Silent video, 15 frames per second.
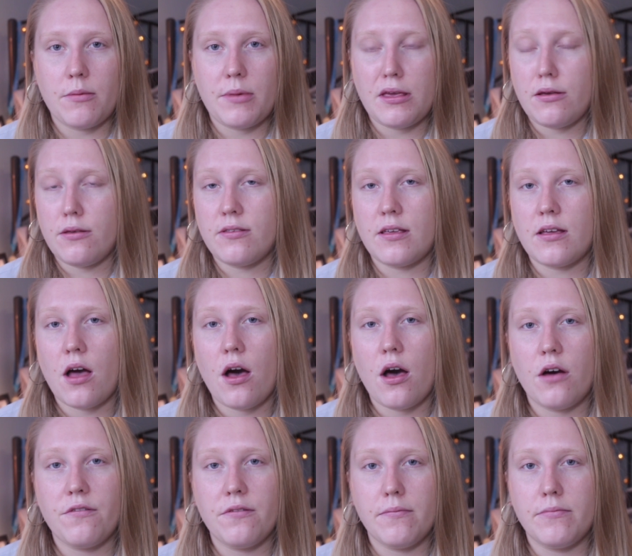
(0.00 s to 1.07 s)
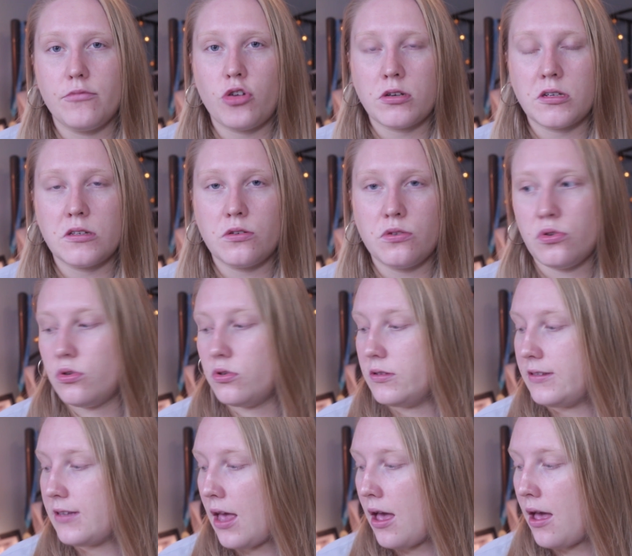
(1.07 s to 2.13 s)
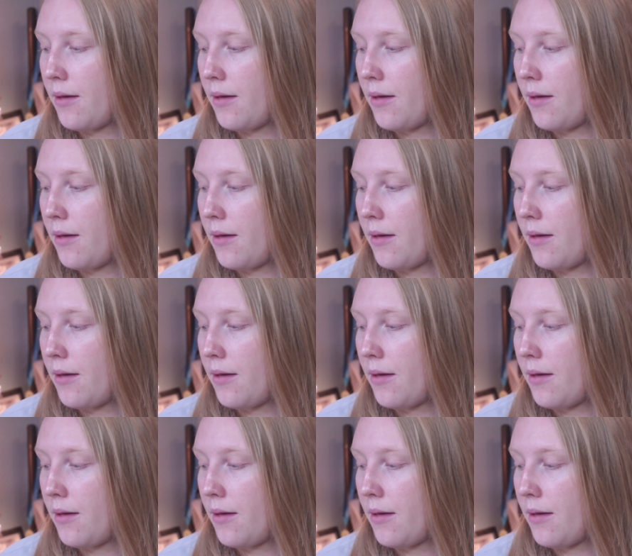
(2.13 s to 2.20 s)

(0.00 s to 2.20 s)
going to be using are from drugstores.